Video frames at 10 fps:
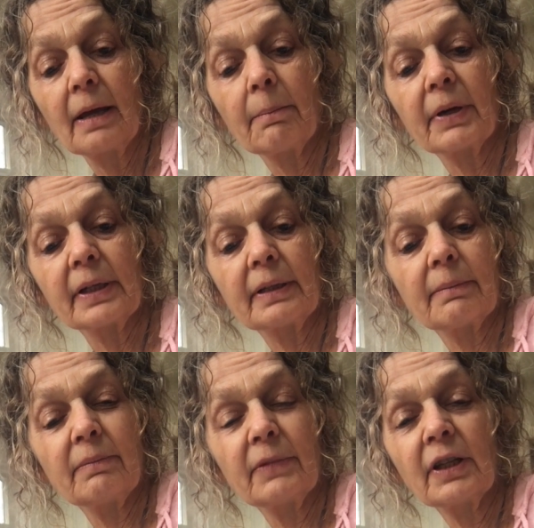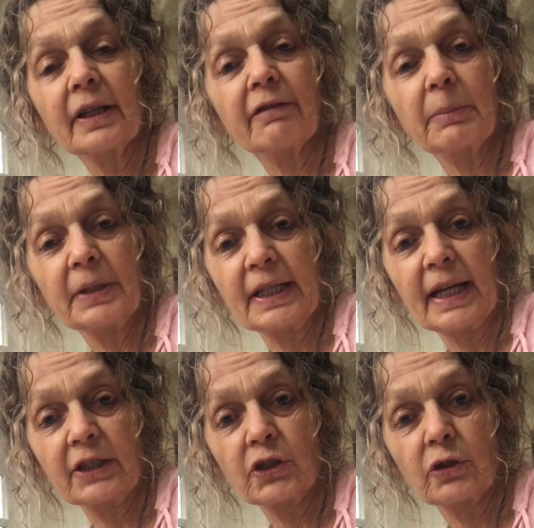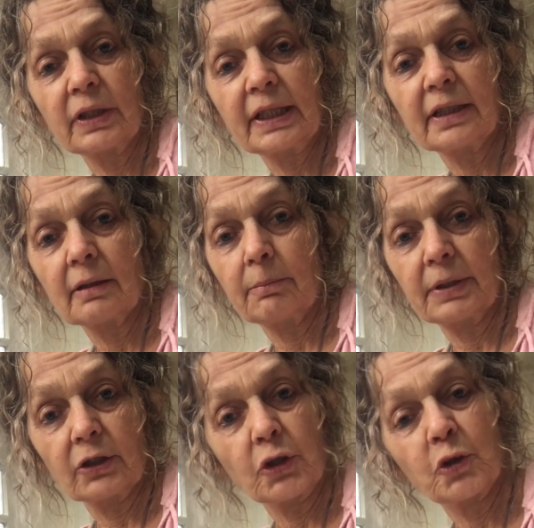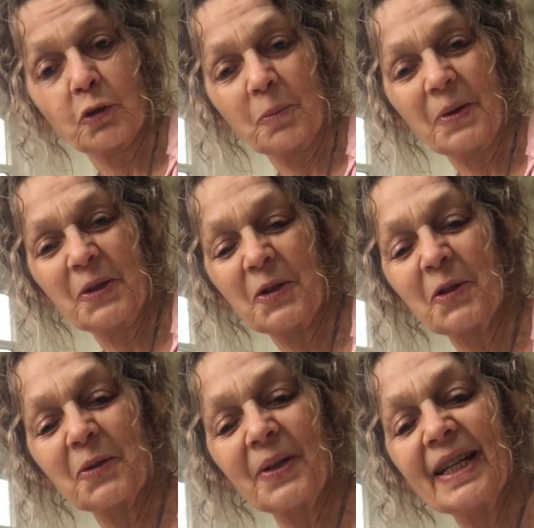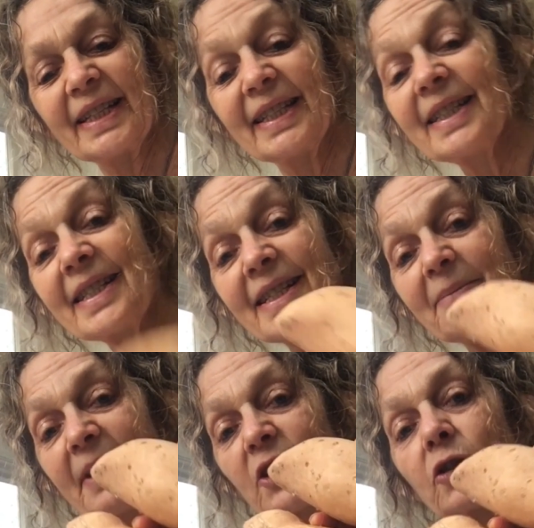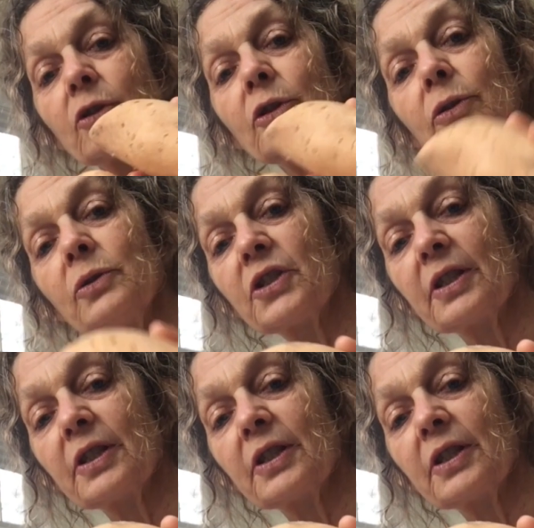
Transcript: but not everybody likes to eat a bitter soup. So this makes a huge